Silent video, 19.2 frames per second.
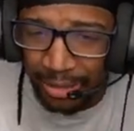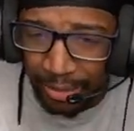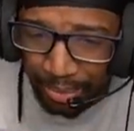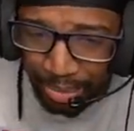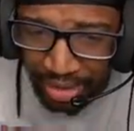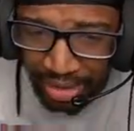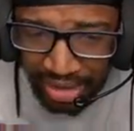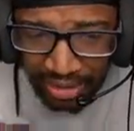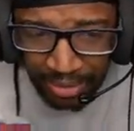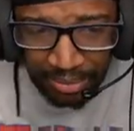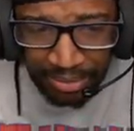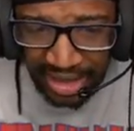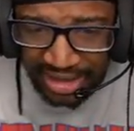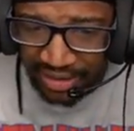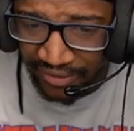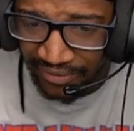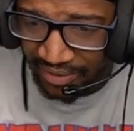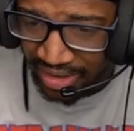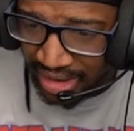book of
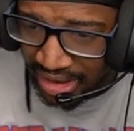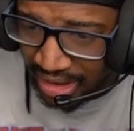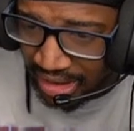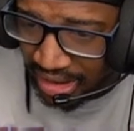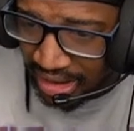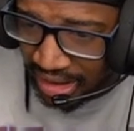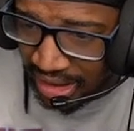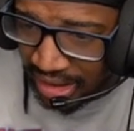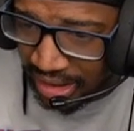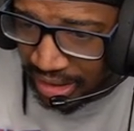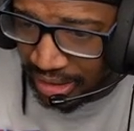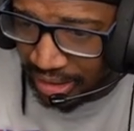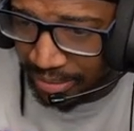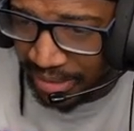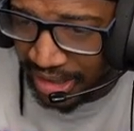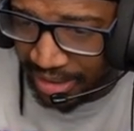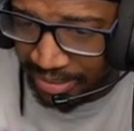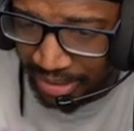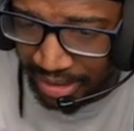motherfucking love,
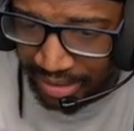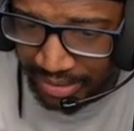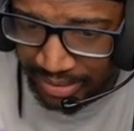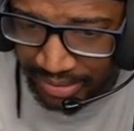baby.